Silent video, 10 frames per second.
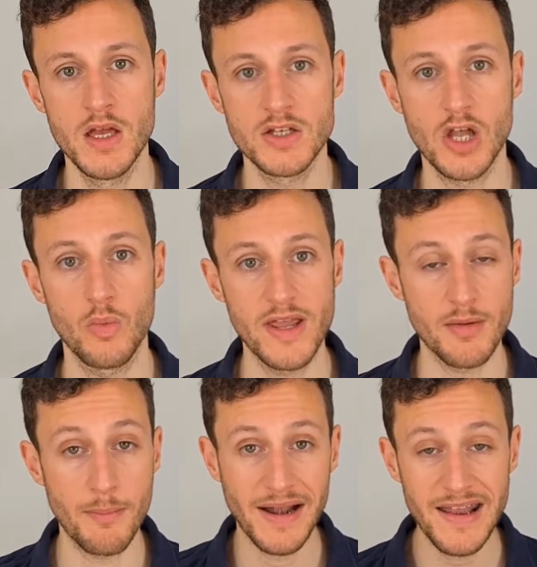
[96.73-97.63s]
So we
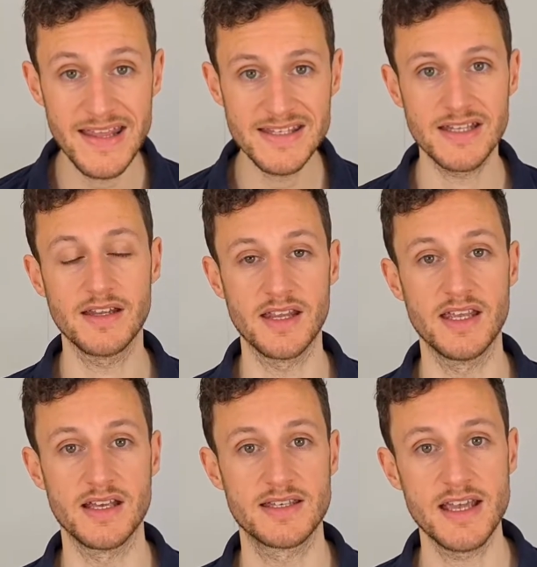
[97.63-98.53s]
completed
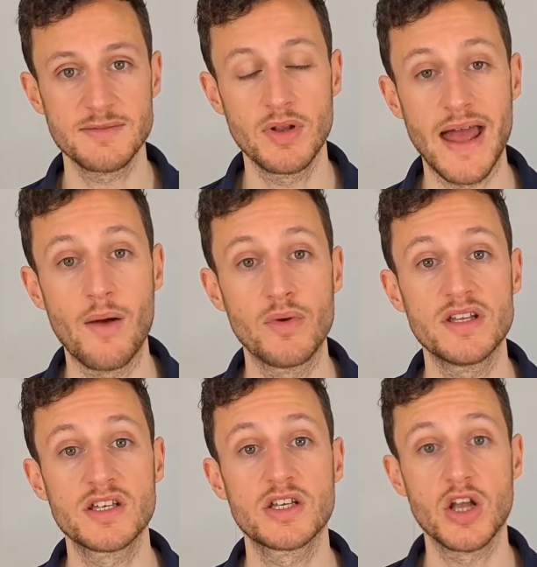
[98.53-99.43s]
the assessment and we
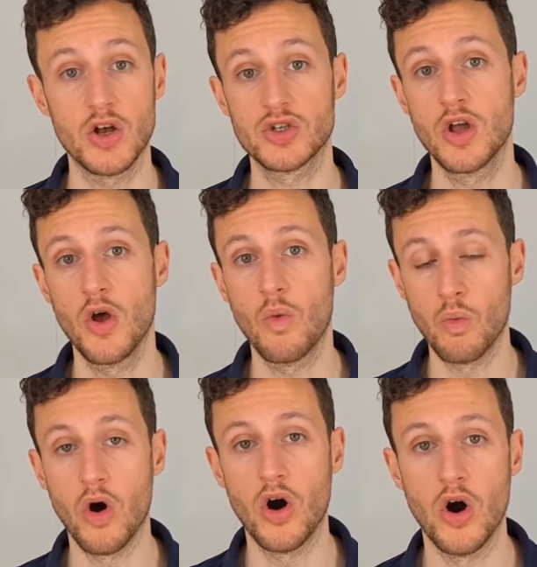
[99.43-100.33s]
discussed
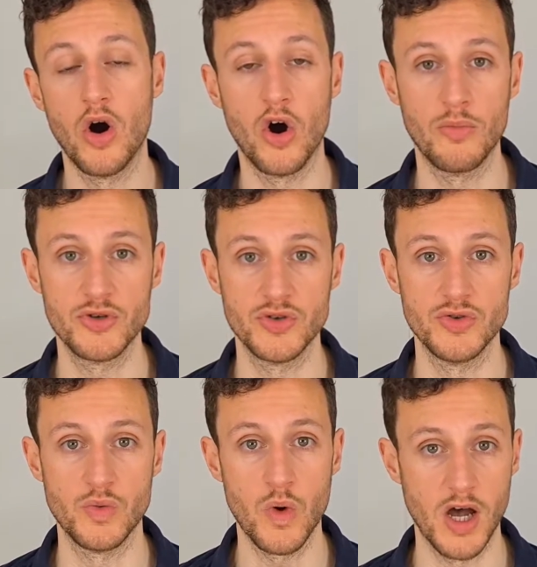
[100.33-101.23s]
what her
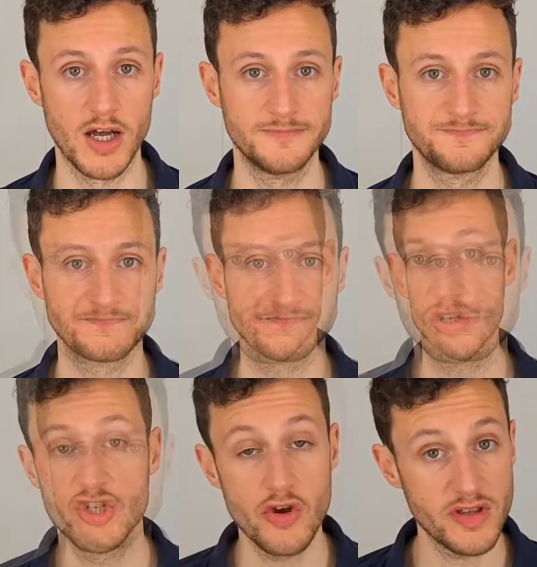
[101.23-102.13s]
options were.
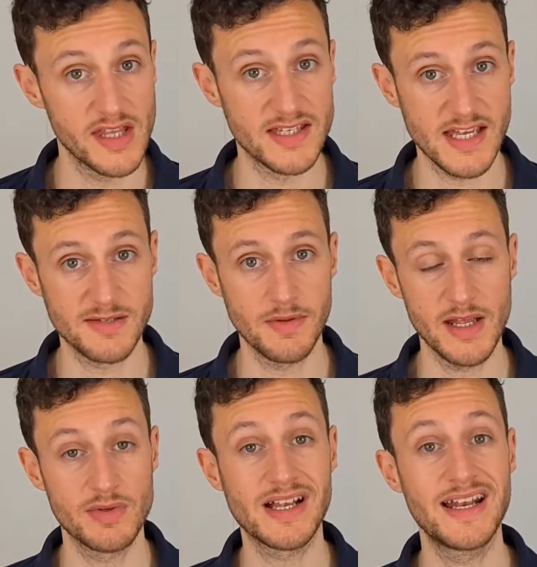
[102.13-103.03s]
During the assessment, it
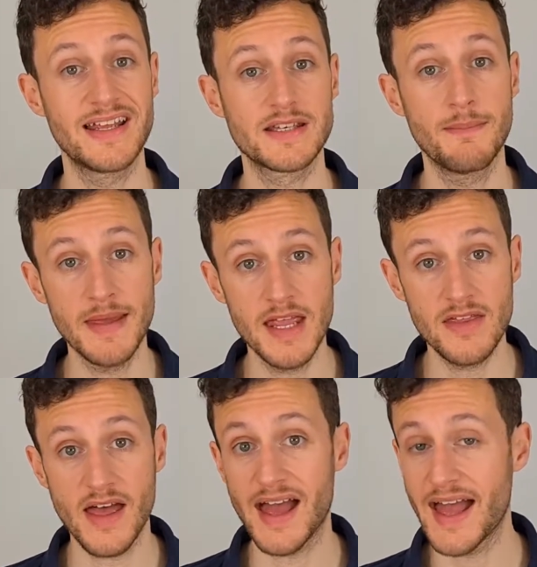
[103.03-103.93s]
was clear to me
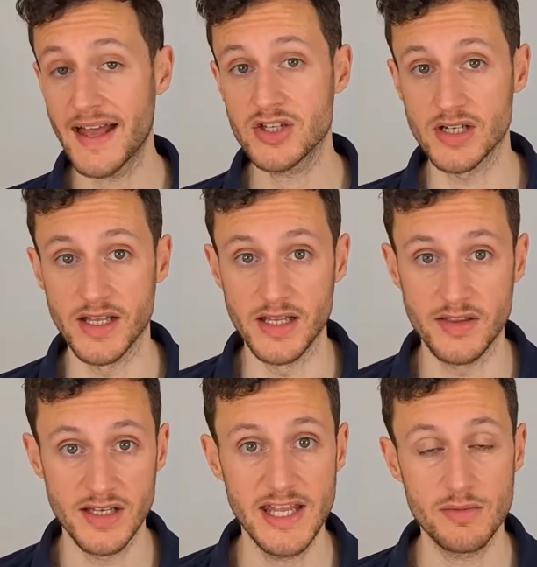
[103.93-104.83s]
that actually
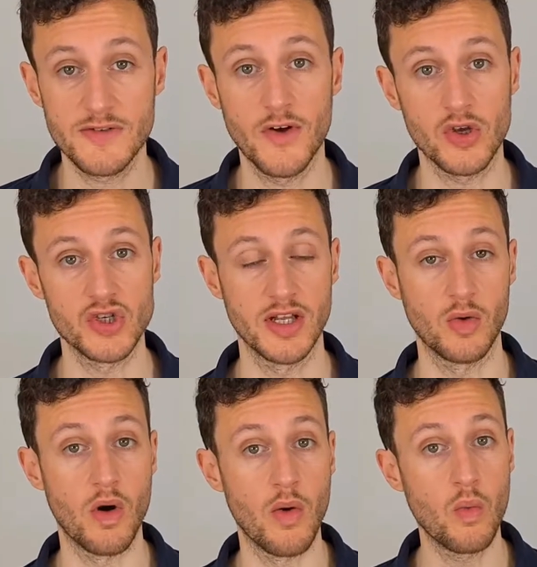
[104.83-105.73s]
the knee was functioning
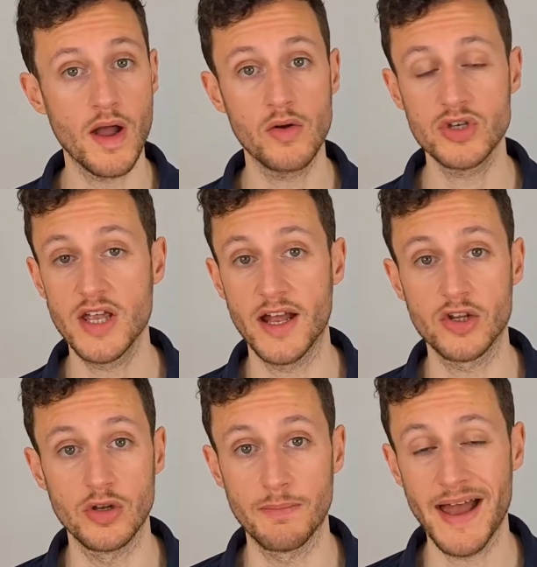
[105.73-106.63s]
quite well. She had
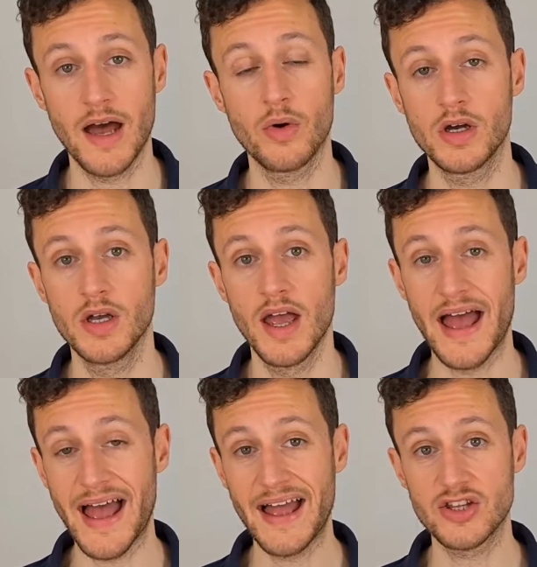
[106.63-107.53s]
good power
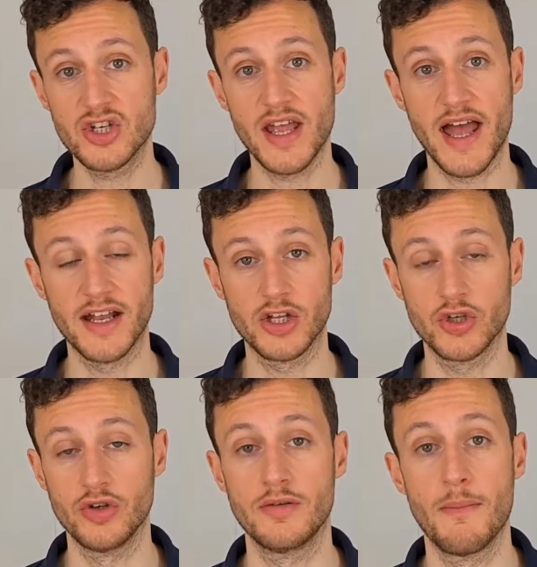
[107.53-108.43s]
and she had
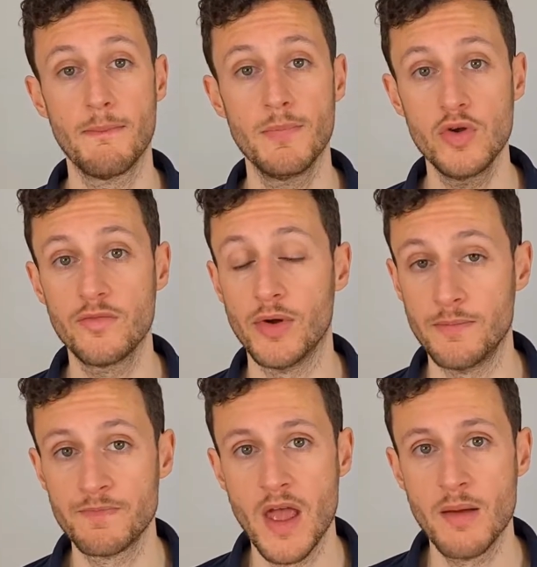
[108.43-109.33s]
good movement.
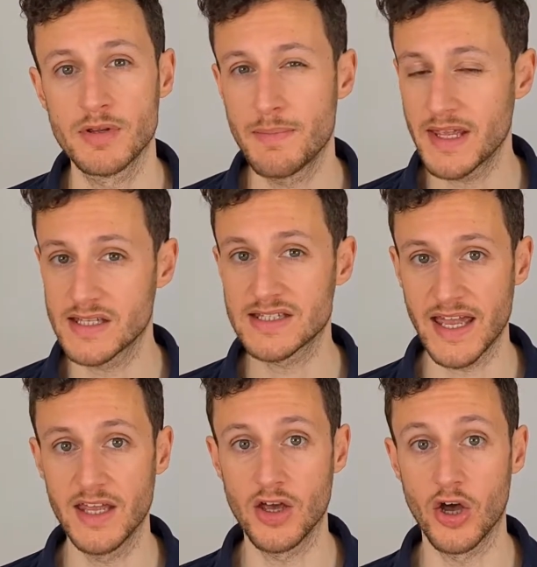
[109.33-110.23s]
But the biggest
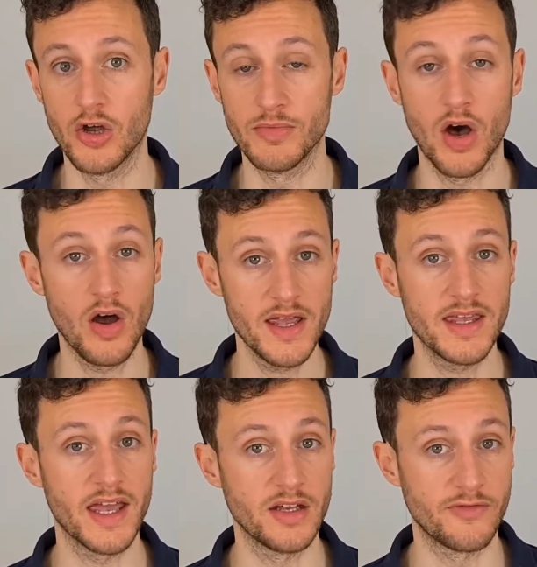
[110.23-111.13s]
take home that I
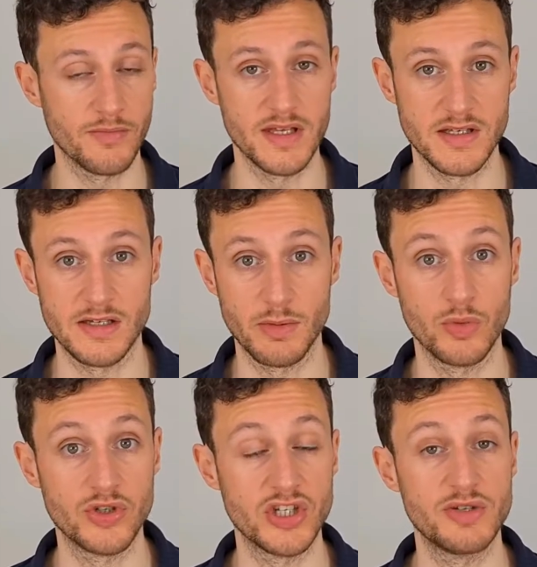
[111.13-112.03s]
gained from the assessment
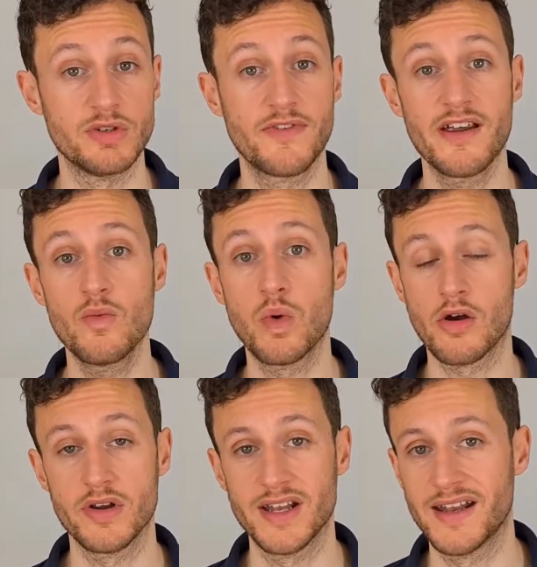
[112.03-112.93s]
was that she was very
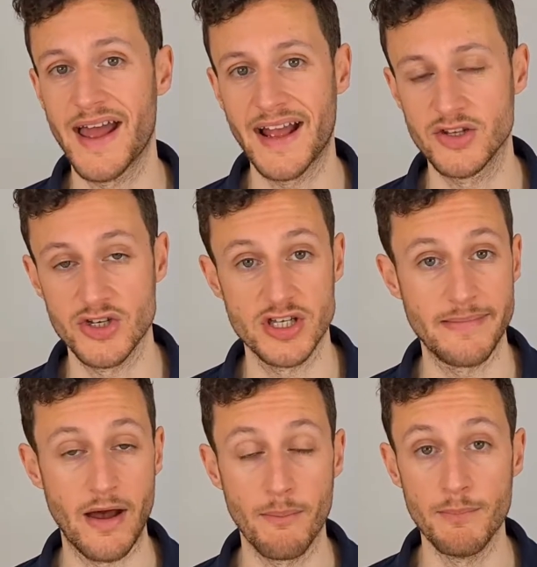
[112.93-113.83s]
worried and anxious
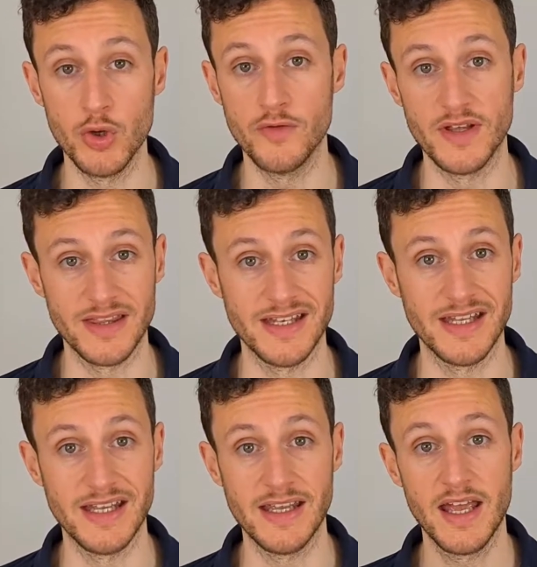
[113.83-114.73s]
about moving the
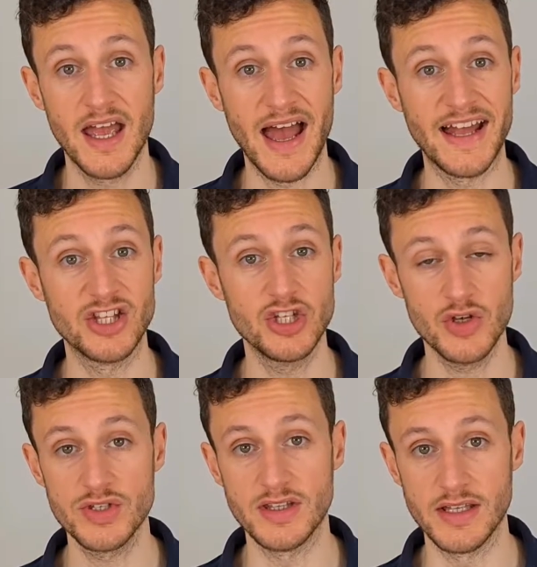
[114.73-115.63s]
knee and
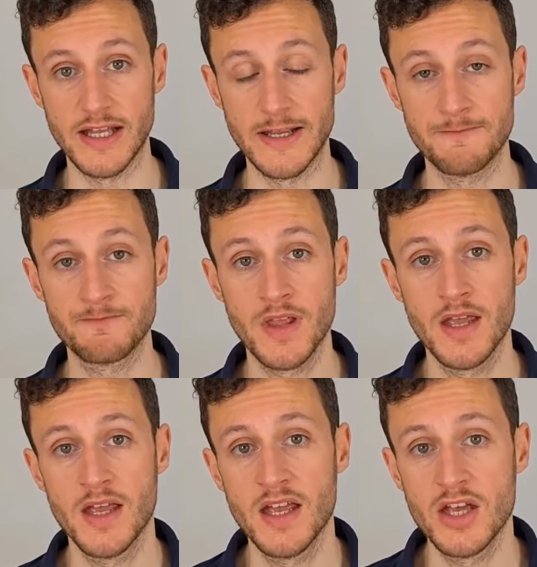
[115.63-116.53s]
using the knee.
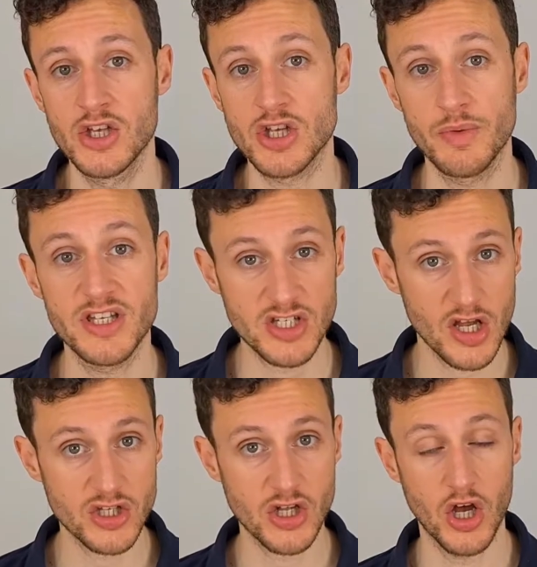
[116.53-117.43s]
So we
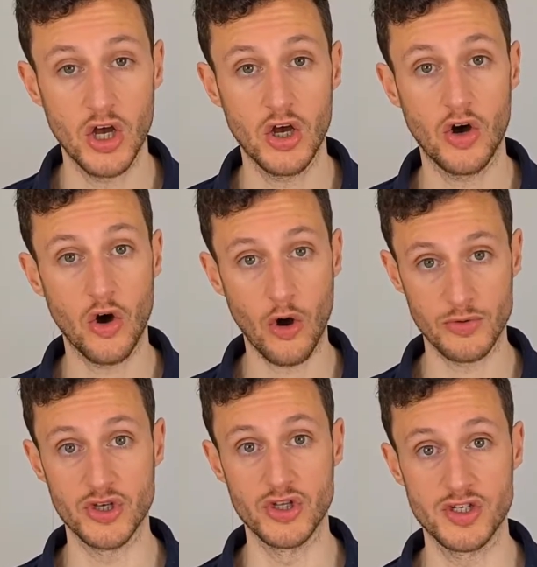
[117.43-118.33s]
discussed her
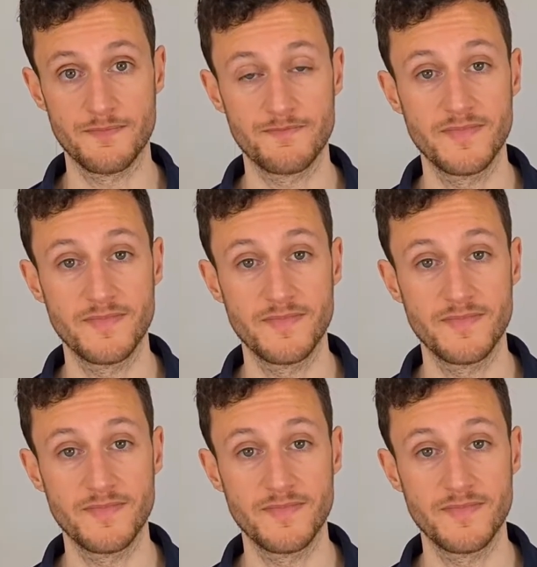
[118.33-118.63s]
options.